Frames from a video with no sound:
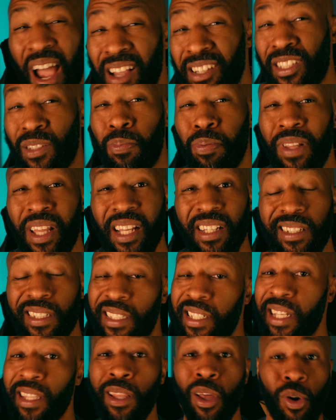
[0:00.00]
I used to play a
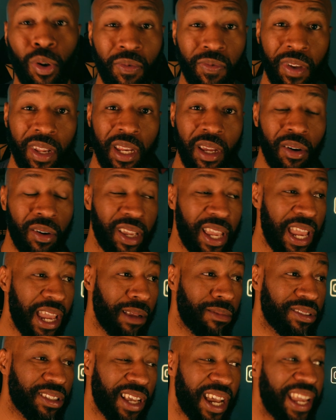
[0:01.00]
shitload of video
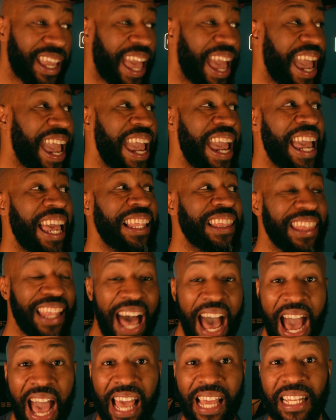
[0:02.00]
games, like a
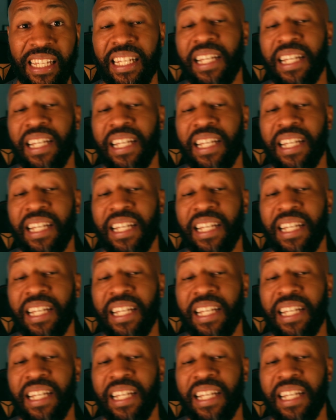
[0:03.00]
lot.